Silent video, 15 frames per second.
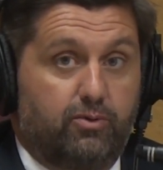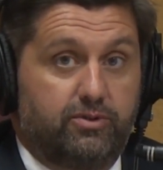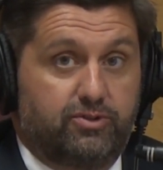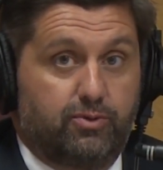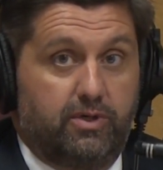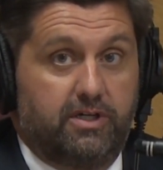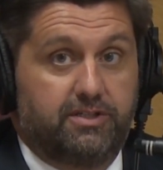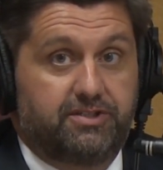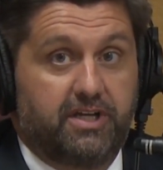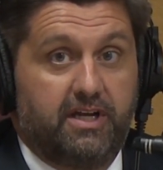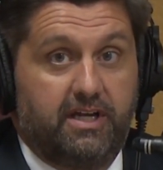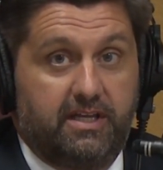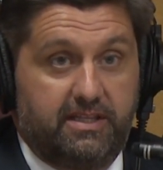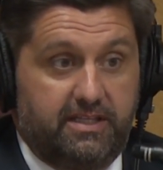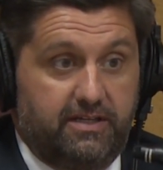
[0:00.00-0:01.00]
which was
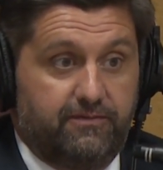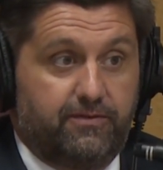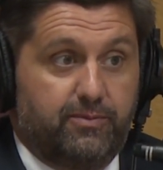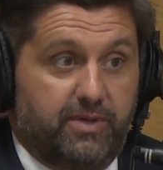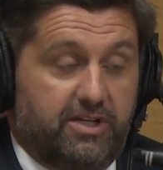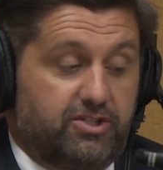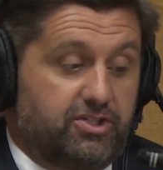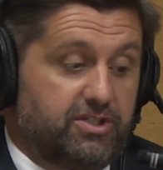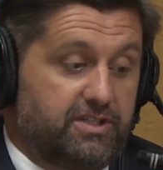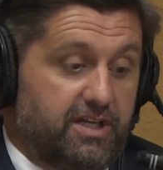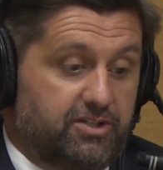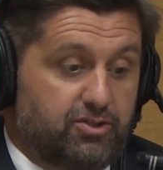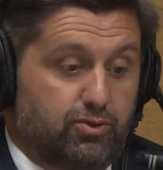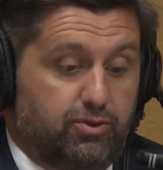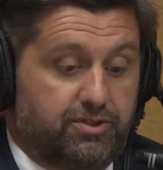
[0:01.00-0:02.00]
the information
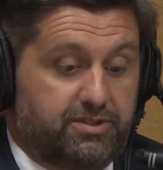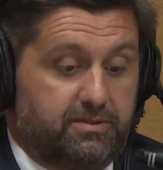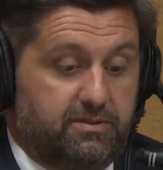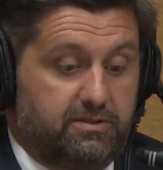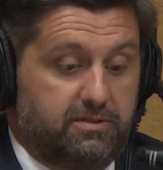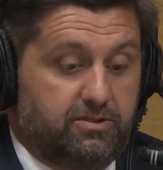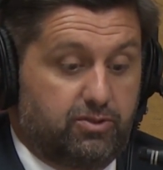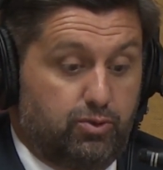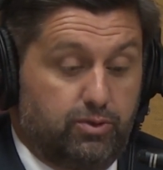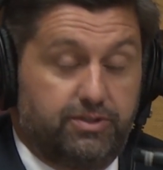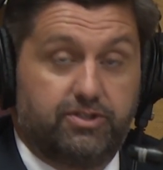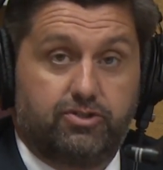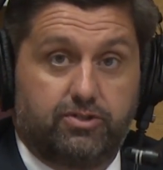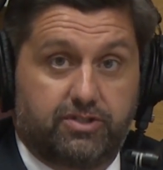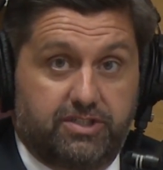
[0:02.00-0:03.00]
that school
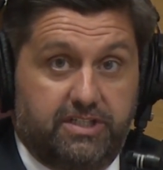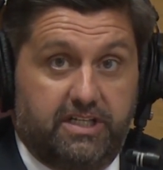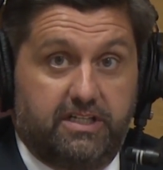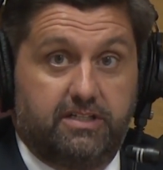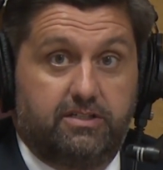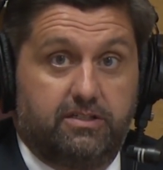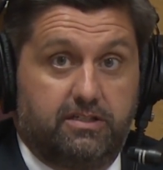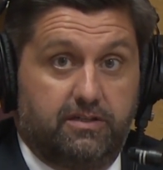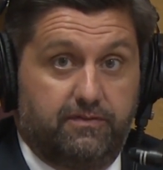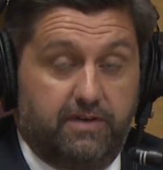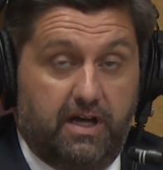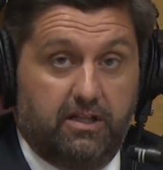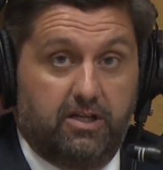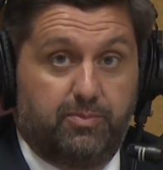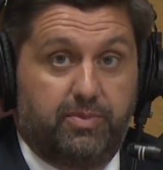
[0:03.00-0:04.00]
districts needed to
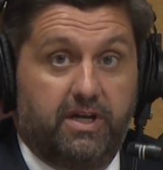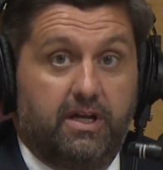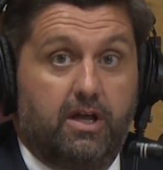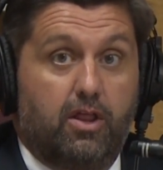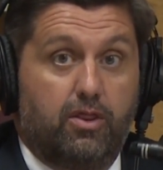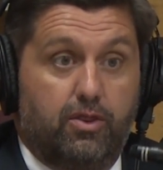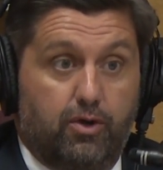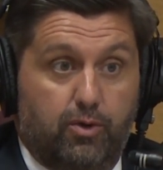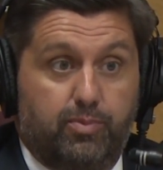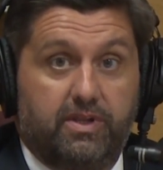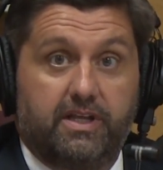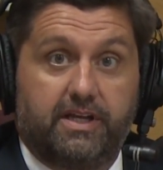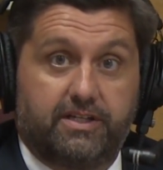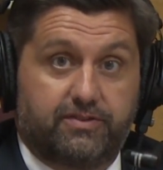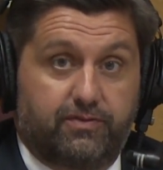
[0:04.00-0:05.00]
develop their
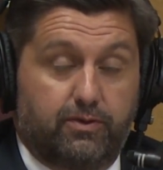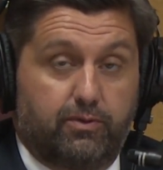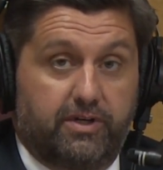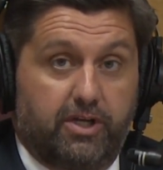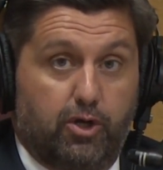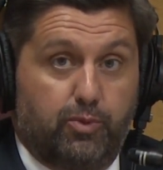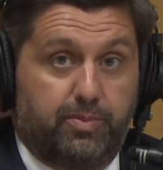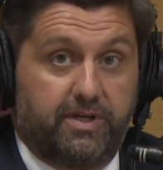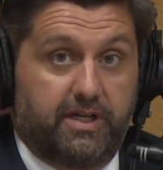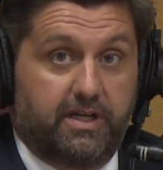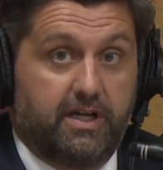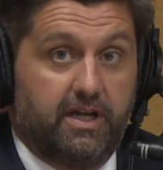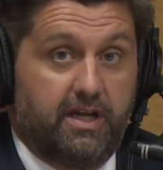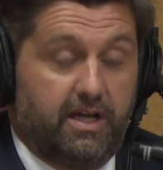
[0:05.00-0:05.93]
plans for reopening.